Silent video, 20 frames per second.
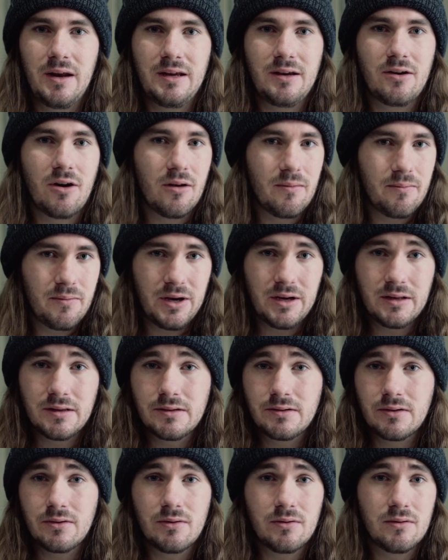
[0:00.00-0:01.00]
any cotton
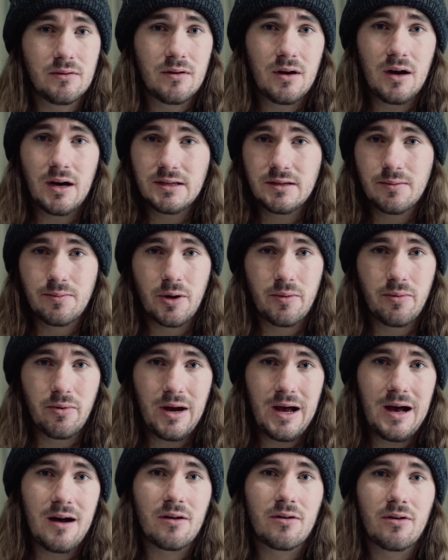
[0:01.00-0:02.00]
buds or
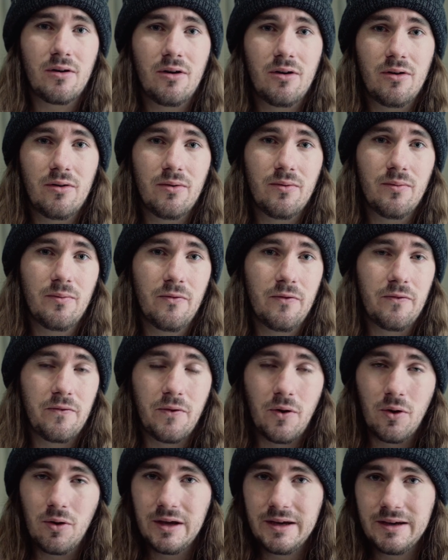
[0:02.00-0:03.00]
isopropyl alcohol
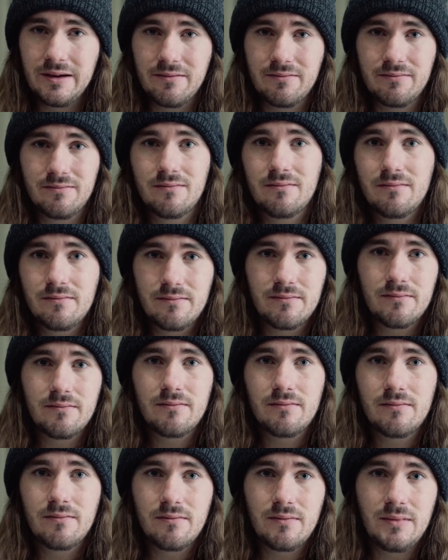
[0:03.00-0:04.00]
falling
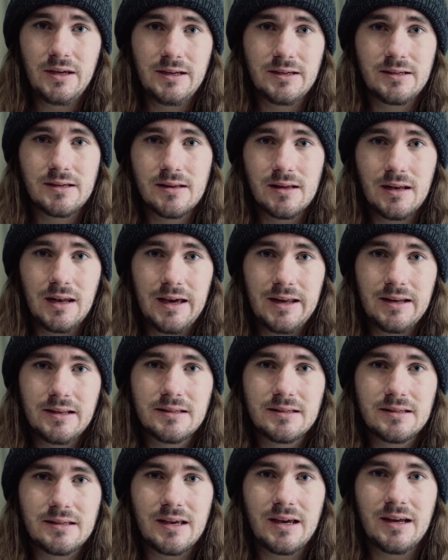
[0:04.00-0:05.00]
into the
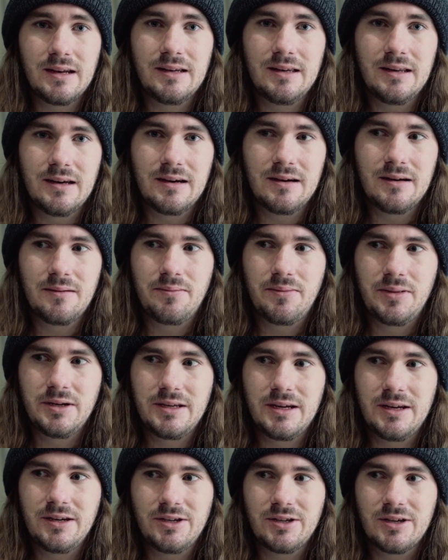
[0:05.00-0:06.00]
lens and
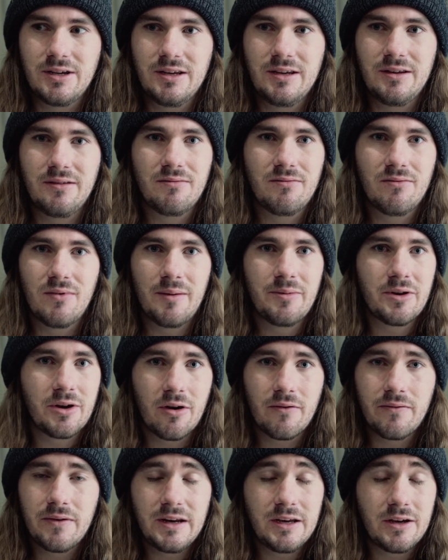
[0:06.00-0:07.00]
potentially rubbing
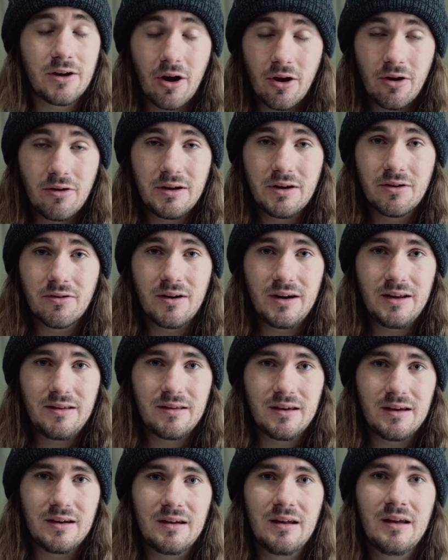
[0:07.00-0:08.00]
off any coating or
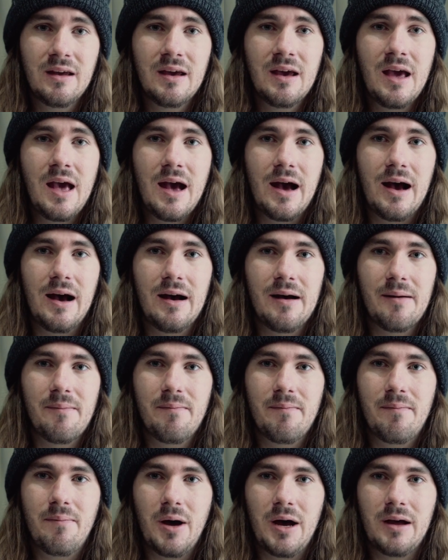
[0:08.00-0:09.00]
anything.
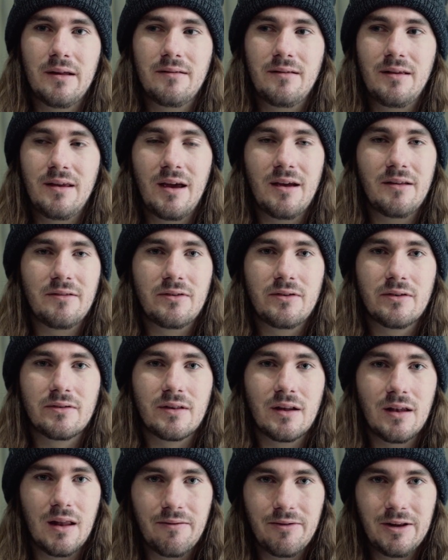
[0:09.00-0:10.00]
But yeah, it's
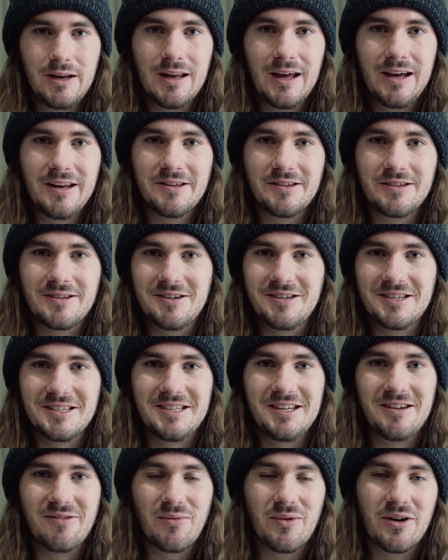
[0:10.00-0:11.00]
just a lovely lens, so I
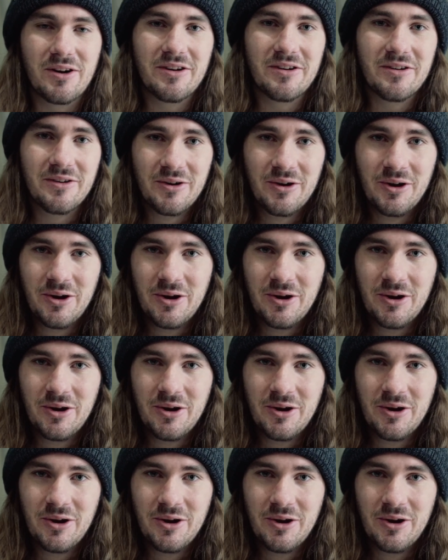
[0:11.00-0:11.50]
just didn't want to